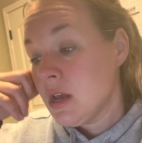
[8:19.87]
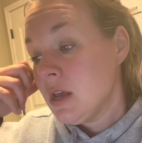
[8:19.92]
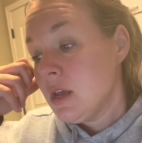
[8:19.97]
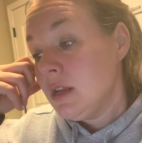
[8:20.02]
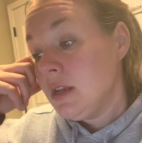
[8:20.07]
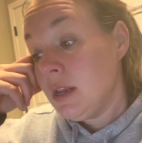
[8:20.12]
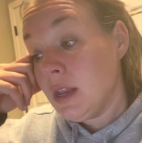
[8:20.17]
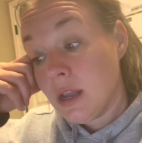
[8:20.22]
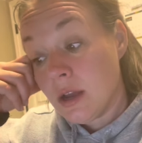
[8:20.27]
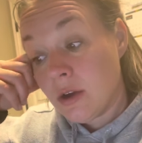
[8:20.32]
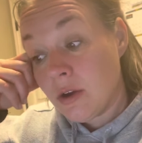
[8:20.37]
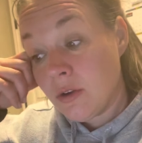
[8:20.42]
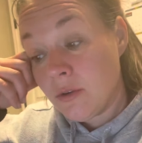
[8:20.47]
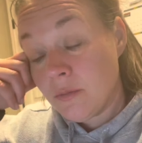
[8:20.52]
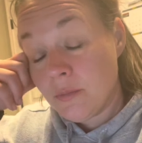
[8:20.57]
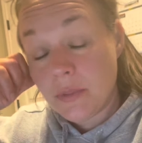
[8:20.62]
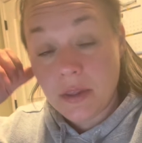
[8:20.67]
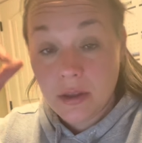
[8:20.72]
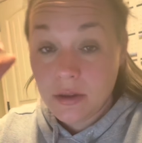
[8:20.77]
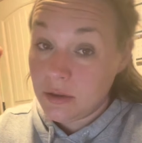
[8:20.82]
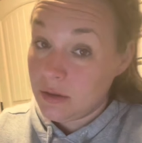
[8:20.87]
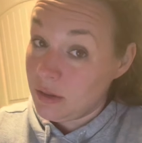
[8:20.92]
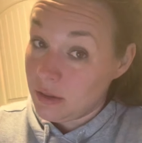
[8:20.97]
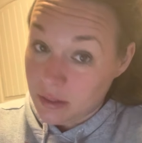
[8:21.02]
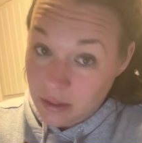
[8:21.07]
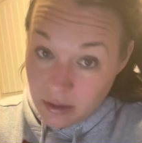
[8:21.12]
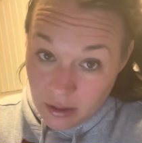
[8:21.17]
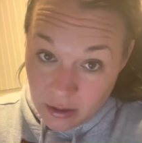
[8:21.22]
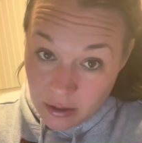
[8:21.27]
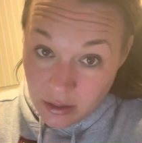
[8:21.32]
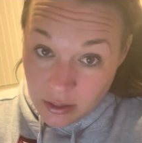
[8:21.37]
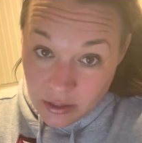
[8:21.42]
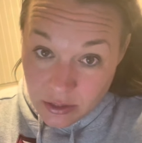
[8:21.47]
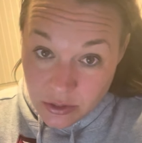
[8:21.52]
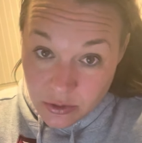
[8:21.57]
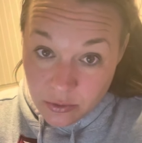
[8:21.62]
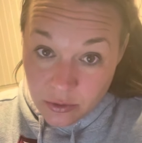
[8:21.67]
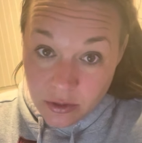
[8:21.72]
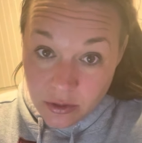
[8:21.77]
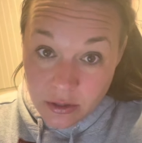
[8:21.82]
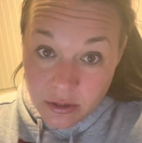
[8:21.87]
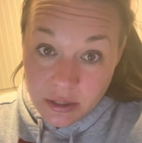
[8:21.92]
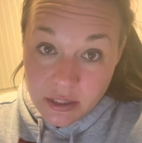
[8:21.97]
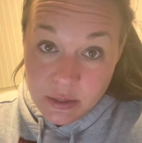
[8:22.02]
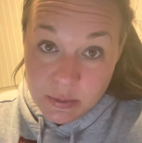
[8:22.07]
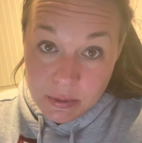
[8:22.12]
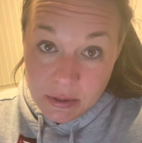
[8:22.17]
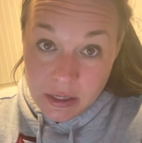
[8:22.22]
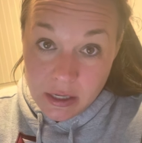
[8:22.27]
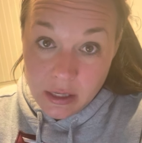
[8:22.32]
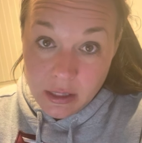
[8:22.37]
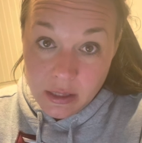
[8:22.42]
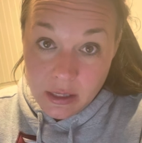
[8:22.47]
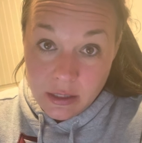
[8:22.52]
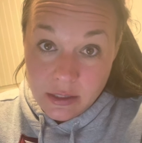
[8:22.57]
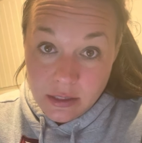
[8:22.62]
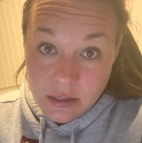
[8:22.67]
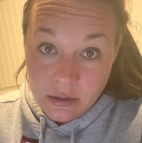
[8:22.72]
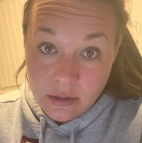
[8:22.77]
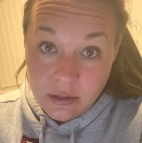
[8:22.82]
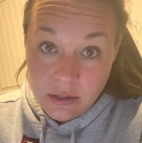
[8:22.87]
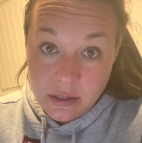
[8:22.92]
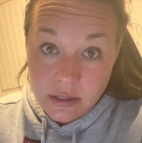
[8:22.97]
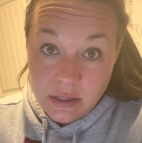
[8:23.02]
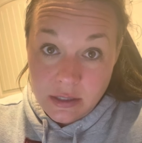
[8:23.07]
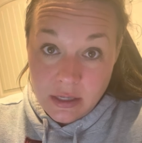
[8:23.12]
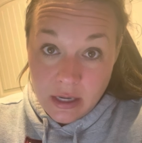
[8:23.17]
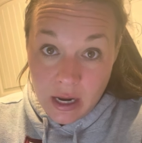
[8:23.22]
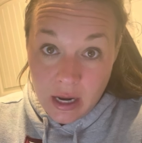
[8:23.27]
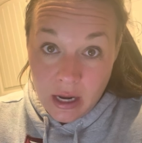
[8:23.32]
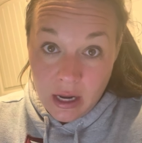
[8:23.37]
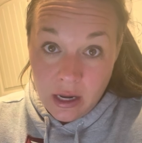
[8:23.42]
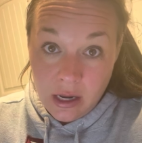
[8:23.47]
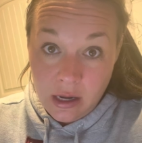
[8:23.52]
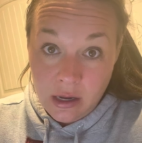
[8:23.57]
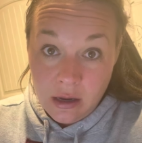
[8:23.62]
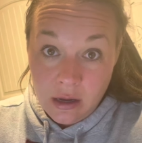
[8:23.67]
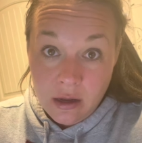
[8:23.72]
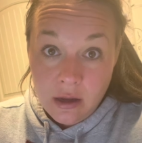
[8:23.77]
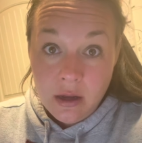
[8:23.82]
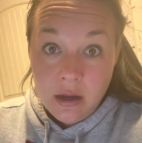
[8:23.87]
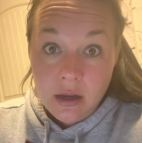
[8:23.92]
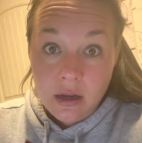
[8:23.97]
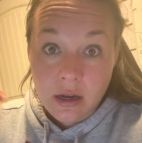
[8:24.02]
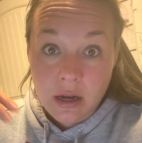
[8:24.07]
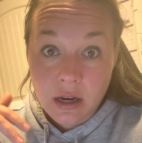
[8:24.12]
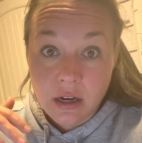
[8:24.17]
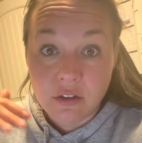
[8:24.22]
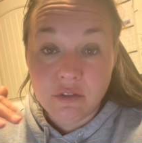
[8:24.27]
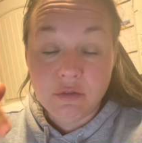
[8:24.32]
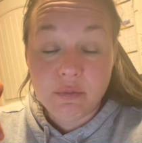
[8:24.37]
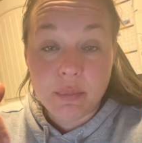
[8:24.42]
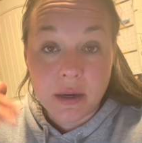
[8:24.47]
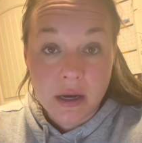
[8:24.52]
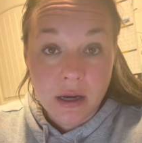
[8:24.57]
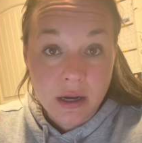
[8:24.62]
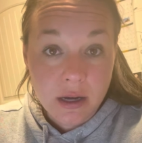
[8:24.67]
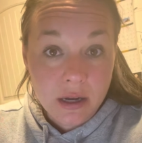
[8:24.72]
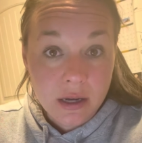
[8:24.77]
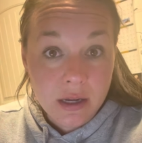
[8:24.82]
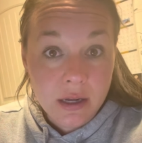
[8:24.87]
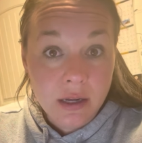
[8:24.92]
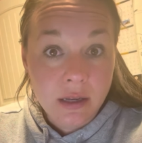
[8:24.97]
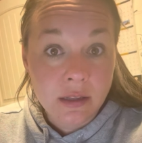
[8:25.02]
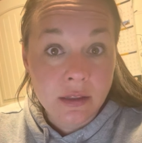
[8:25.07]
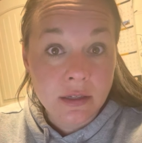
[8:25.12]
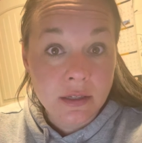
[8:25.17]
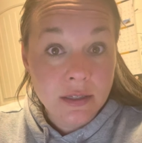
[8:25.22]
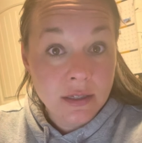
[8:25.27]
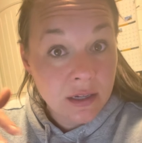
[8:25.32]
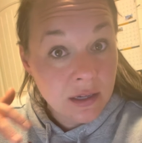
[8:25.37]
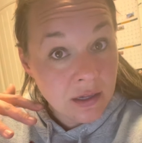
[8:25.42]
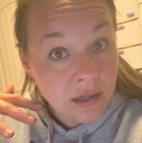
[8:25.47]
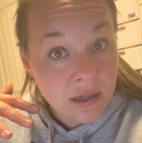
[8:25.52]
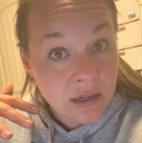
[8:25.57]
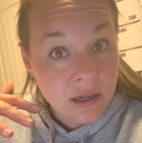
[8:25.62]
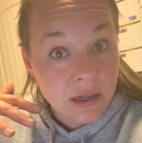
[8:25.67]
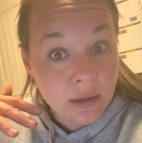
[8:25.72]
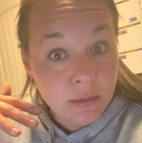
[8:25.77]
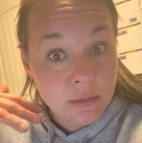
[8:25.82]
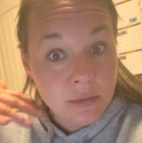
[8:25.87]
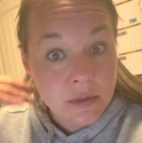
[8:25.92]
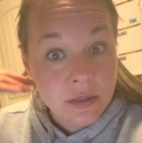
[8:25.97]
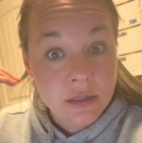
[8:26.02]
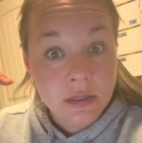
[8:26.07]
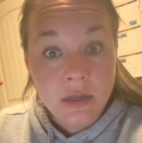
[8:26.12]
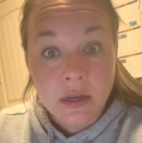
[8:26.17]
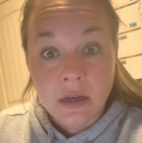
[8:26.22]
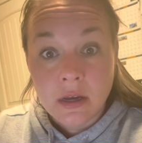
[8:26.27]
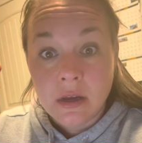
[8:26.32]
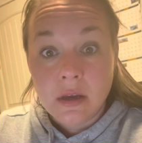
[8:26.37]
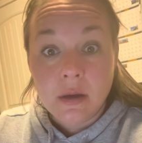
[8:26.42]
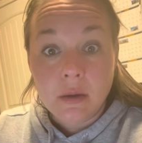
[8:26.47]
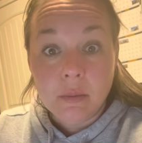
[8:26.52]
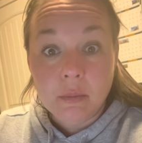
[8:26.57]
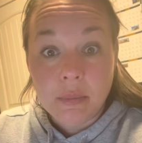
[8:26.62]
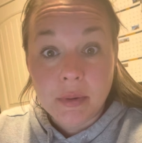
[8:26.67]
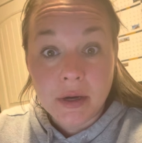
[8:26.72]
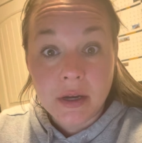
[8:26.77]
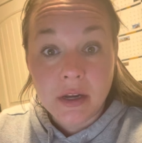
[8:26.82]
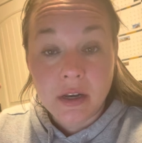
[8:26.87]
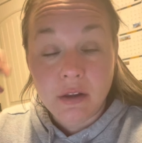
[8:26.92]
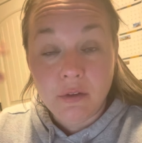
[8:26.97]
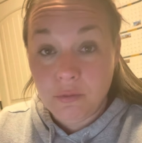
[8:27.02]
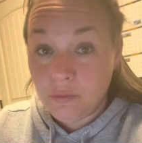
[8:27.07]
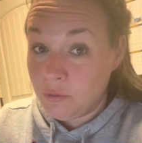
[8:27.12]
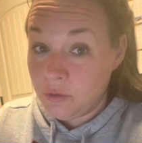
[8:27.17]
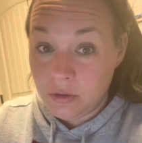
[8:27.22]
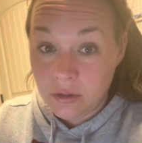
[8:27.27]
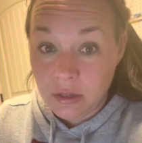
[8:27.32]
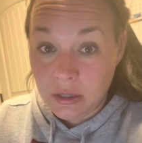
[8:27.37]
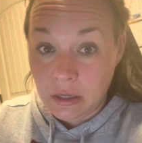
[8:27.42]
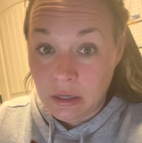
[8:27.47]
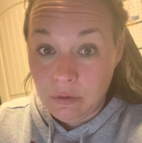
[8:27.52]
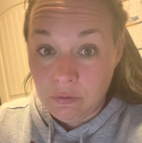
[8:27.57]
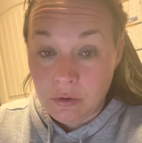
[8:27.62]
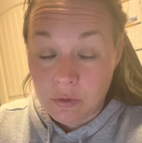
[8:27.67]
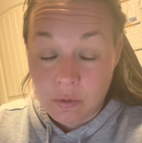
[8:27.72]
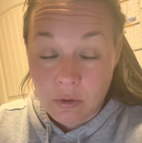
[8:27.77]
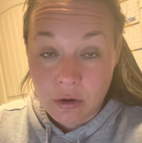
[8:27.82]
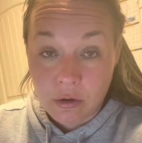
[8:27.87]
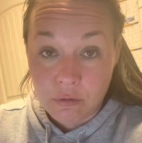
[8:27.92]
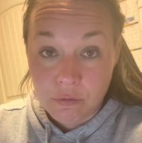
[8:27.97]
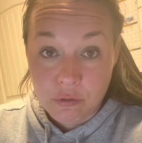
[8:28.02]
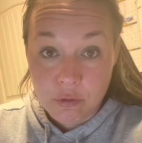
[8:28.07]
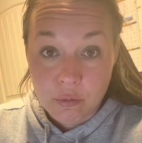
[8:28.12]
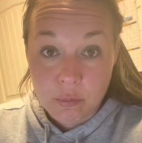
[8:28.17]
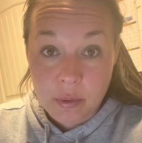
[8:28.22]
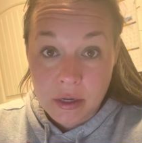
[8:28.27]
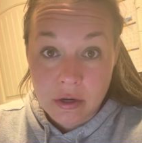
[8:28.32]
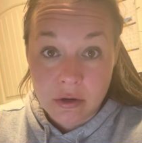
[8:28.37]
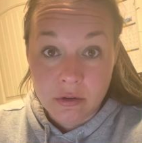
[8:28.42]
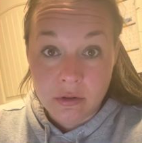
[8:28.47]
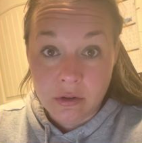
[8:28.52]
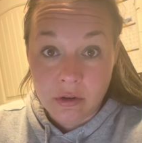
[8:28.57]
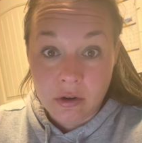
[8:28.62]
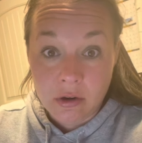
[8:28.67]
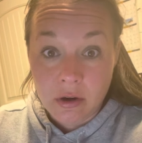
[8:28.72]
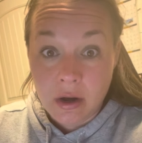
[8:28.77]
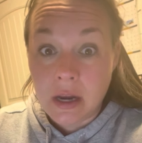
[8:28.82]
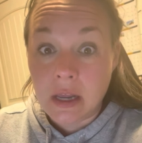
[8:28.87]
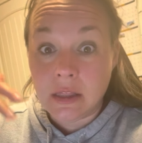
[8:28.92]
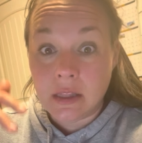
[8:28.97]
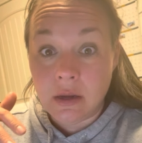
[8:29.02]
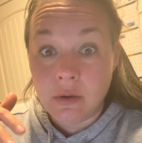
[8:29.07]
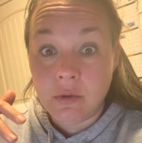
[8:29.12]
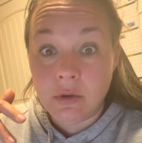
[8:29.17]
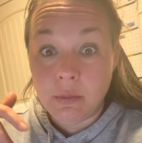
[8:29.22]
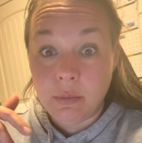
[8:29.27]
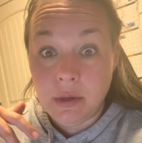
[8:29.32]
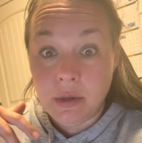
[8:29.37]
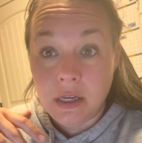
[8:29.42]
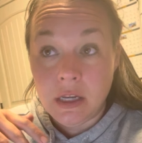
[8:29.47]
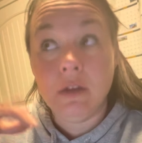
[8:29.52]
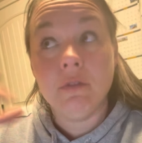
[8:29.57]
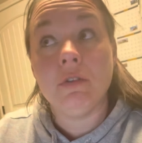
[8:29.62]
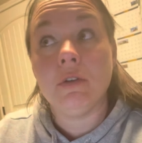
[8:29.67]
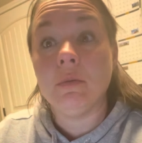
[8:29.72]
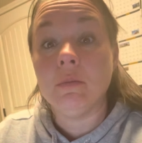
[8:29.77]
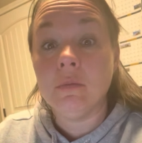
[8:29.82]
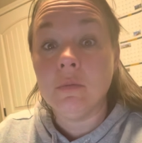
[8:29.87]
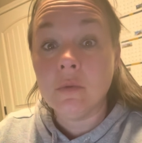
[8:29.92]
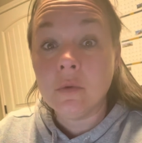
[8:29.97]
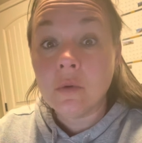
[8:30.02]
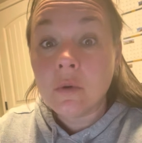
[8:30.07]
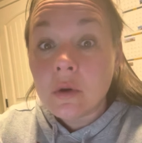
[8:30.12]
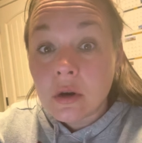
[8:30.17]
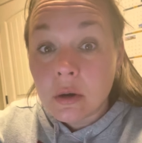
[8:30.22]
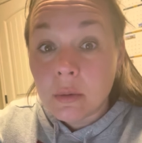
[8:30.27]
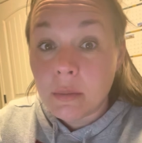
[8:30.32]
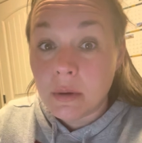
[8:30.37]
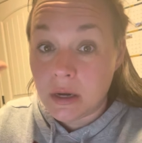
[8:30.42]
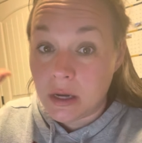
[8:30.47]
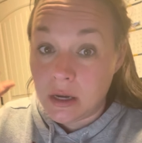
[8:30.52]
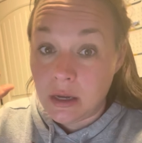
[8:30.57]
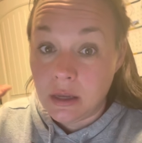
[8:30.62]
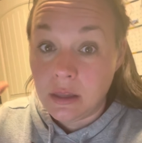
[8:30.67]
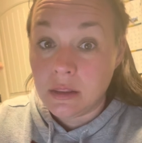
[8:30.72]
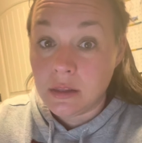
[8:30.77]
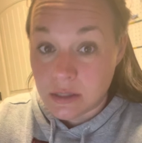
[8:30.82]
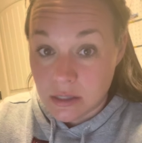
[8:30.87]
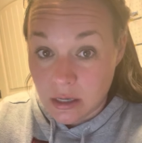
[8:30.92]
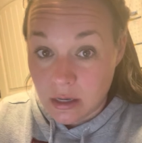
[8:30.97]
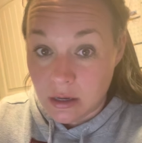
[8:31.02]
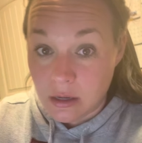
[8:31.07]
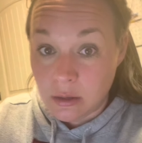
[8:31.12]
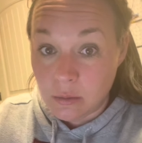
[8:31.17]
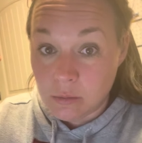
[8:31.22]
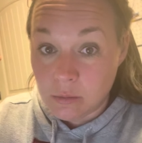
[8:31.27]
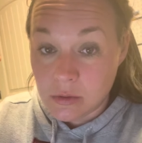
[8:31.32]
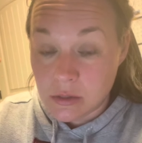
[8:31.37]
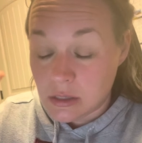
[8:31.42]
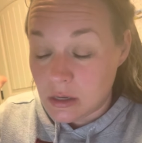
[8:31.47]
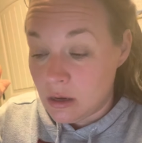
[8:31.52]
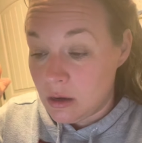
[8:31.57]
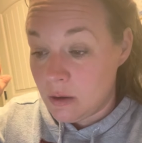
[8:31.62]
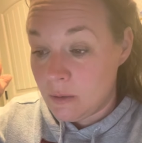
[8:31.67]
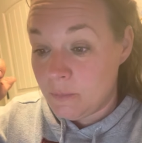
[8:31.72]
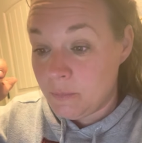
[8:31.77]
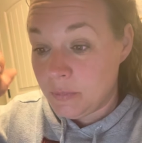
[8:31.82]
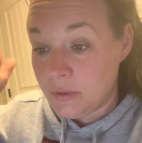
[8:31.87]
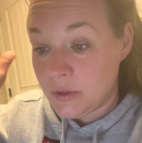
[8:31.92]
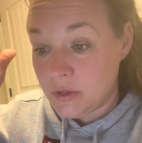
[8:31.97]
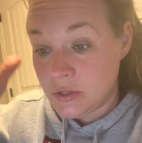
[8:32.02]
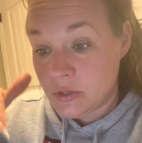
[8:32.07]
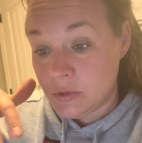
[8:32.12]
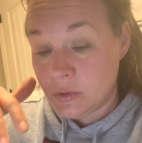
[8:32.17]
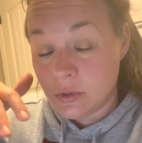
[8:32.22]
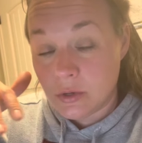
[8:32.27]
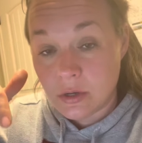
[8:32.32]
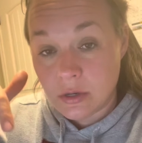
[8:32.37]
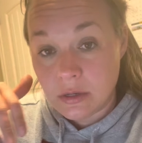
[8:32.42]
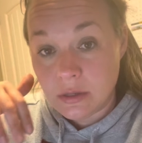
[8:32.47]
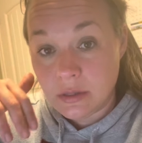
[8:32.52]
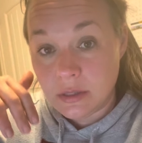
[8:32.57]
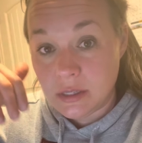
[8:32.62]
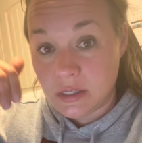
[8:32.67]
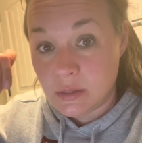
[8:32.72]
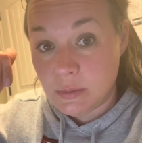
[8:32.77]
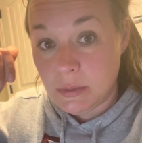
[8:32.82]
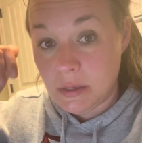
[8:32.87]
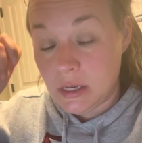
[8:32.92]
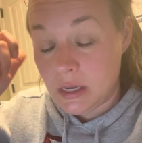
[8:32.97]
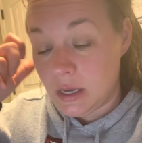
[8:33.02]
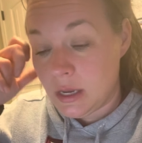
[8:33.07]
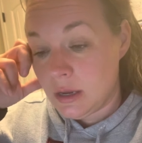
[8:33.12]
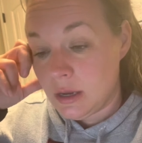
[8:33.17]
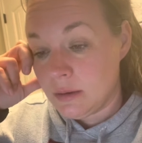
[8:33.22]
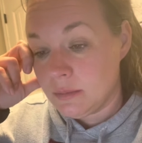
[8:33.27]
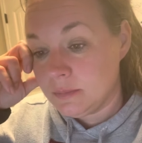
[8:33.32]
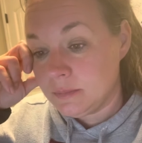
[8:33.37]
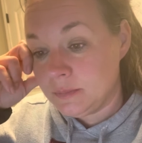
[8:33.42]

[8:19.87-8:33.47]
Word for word: Now, the, historically speaking, they still stay kind of behind the times. But if really, if it weren't for Peter the Great, they would be even more behind the times, um, historically speaking.